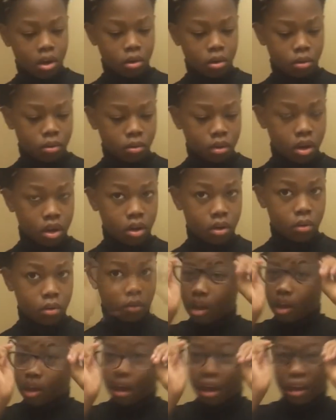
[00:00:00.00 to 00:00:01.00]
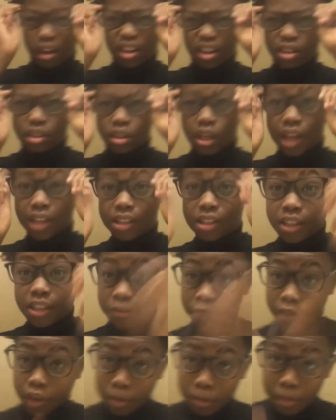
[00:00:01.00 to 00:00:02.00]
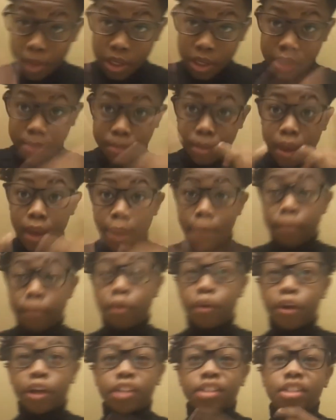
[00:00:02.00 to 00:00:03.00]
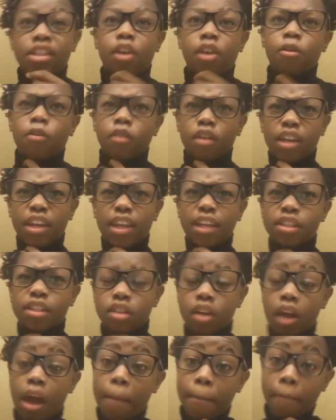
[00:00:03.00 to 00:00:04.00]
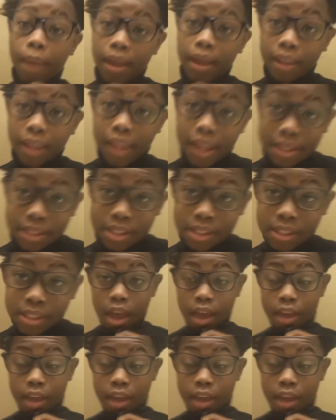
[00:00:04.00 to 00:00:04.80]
oh no, gotta get scientific up in this bad boy. So these are not my glasses.